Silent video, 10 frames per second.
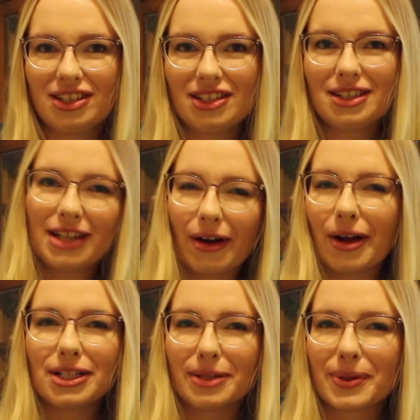
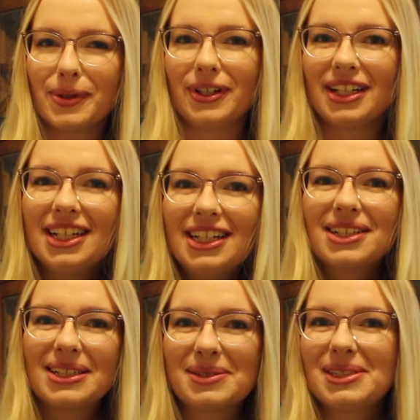stereotypical
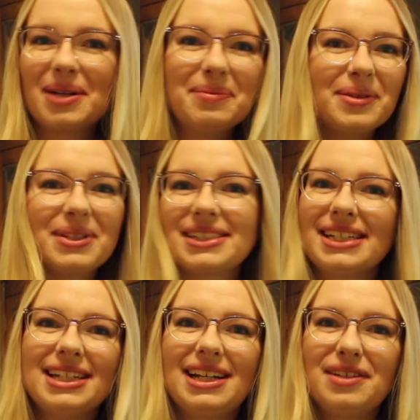Christmas jumper, which I
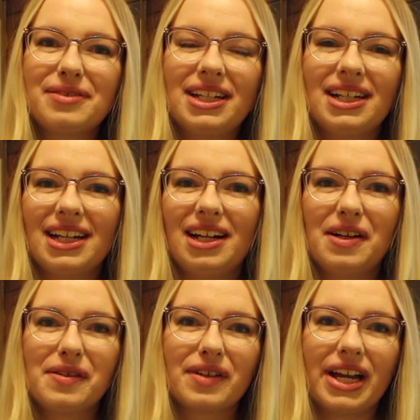love, and I
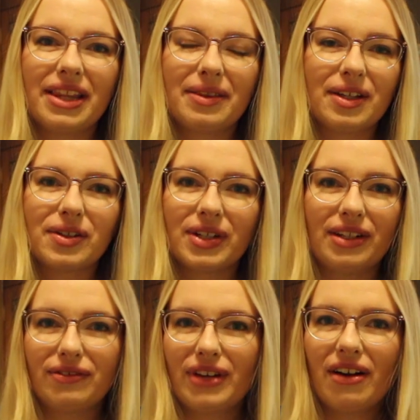have the
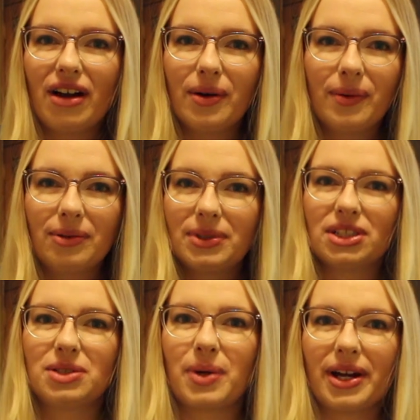green Fair Isle one, which
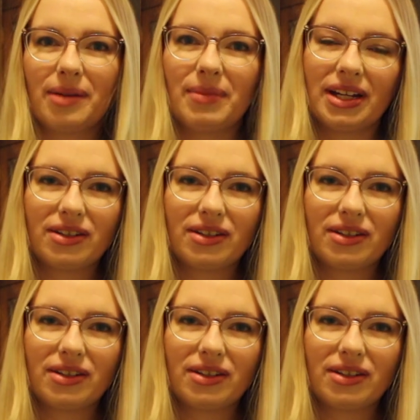I was wearing in my